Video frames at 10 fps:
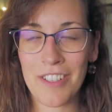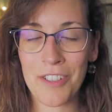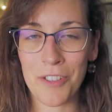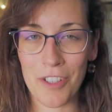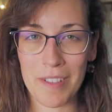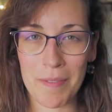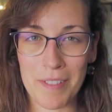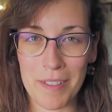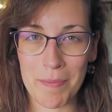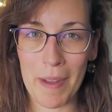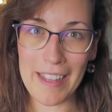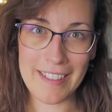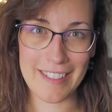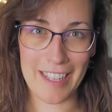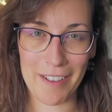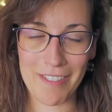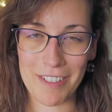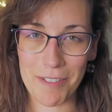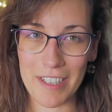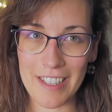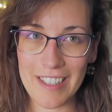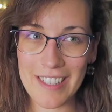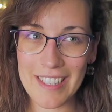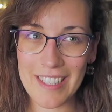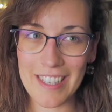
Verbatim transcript: you know, the, the bad stuff as well.